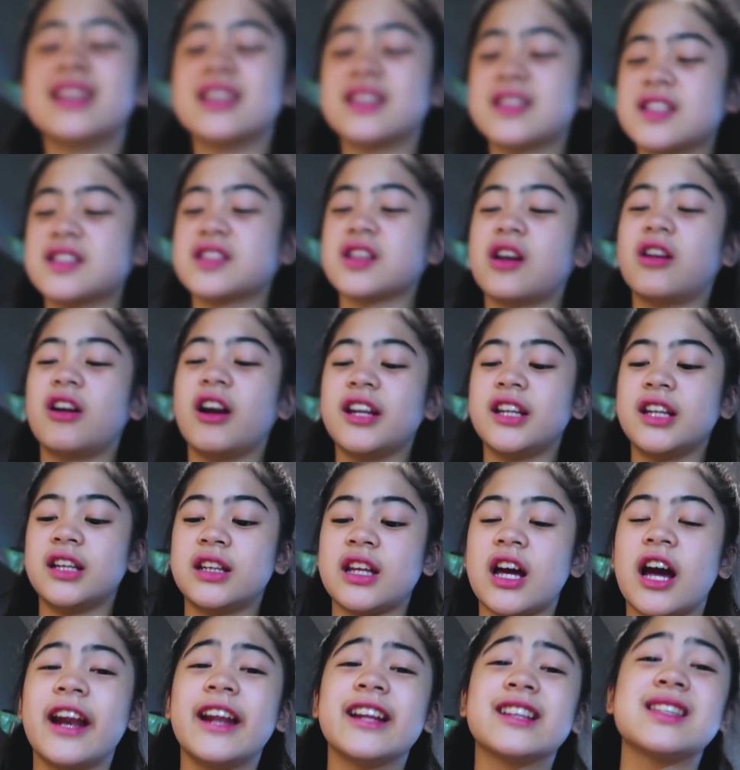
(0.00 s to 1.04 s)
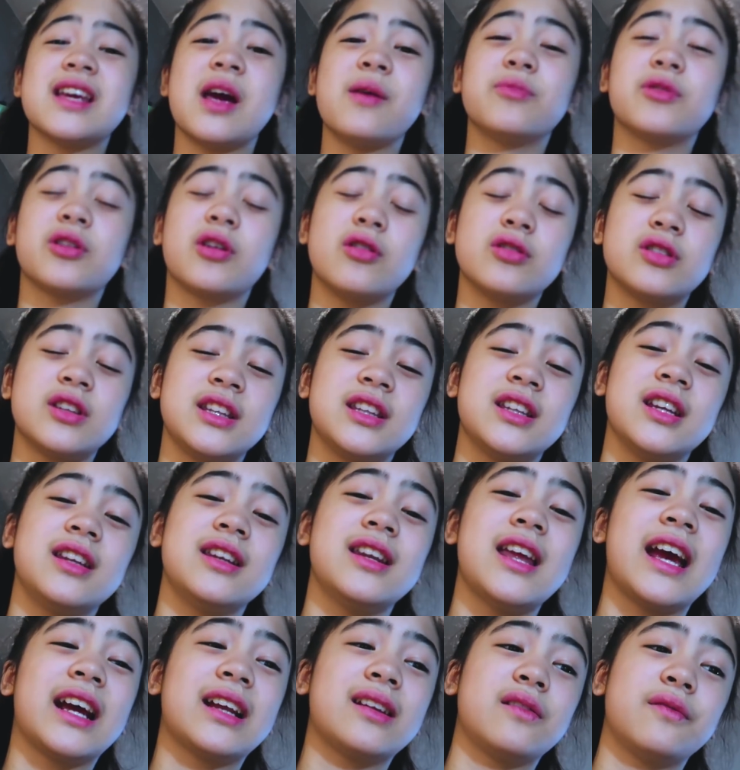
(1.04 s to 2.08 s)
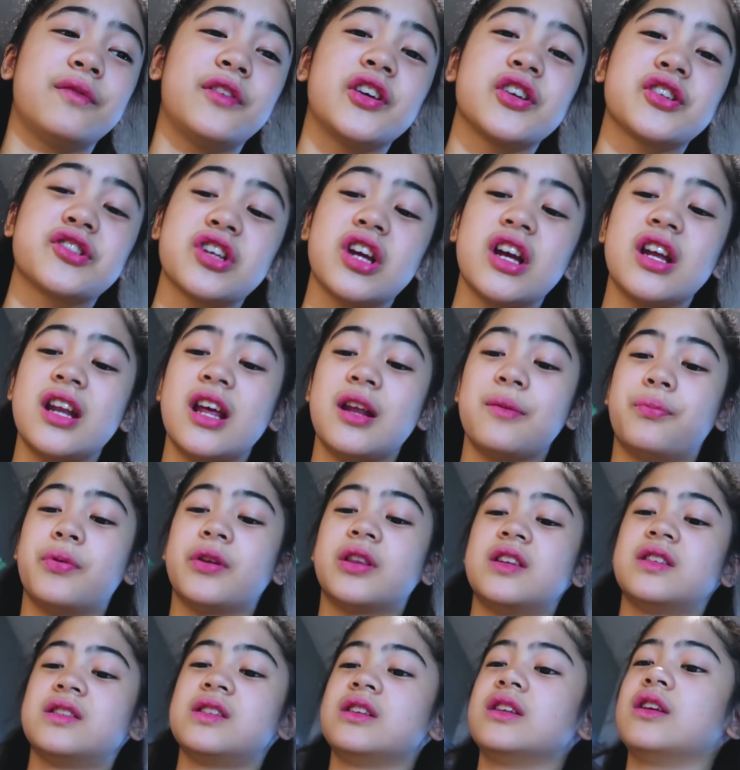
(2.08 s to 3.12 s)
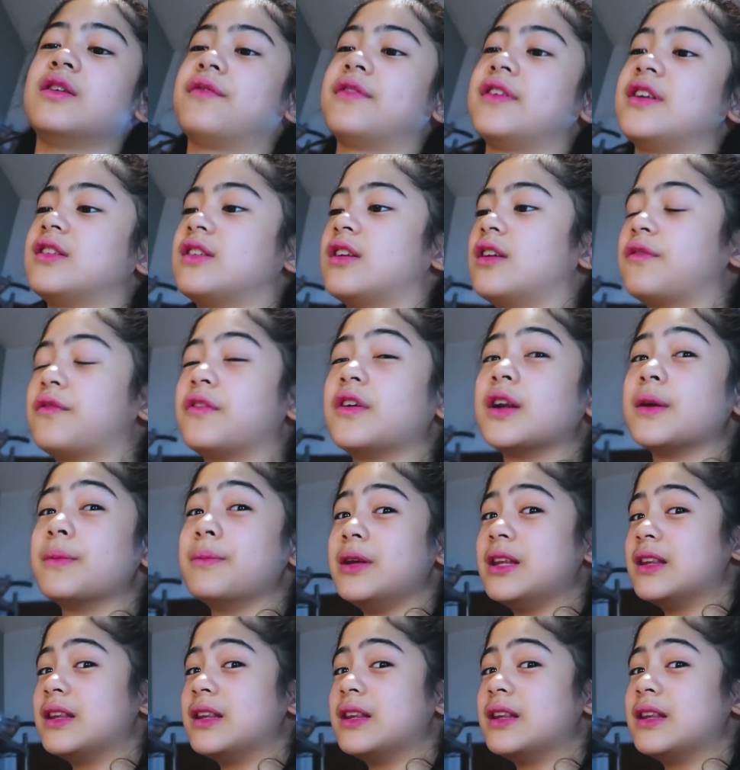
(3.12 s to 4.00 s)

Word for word: This is already done. It's time to go to the next version and put this in the freezer for the